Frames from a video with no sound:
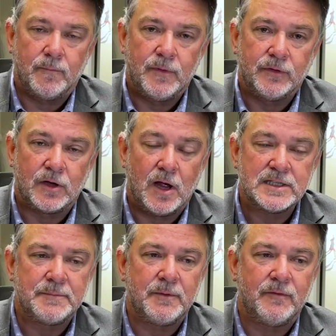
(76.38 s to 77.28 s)
There's a
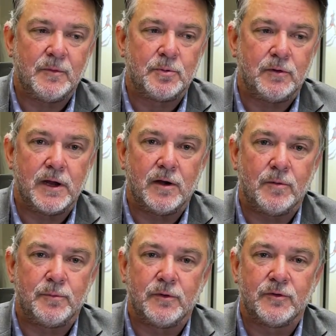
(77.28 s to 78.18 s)
concept of the
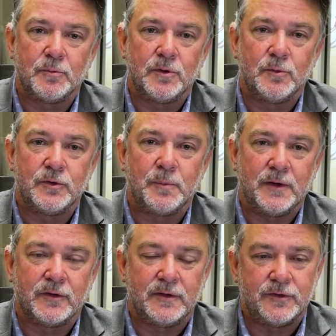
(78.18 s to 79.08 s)
Pareto principle, which
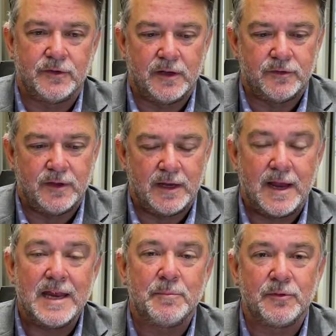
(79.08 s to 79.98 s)
basically says that
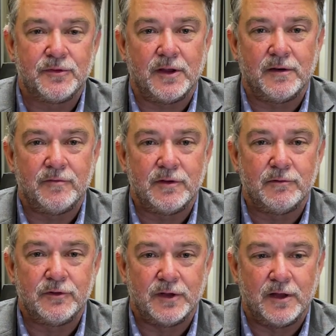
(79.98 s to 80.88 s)
80% of the
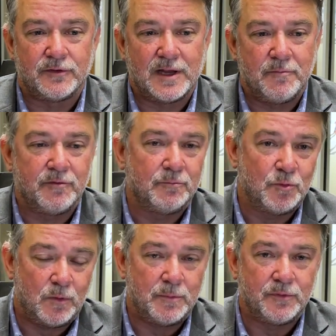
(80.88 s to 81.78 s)
results come from
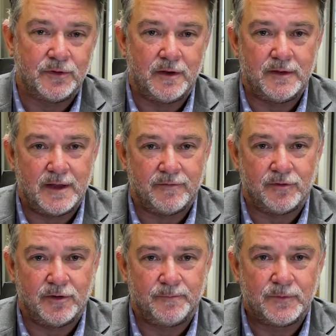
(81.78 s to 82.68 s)
20% of the
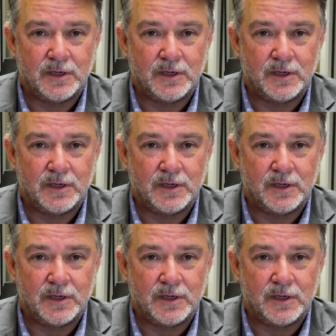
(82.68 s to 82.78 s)
effort.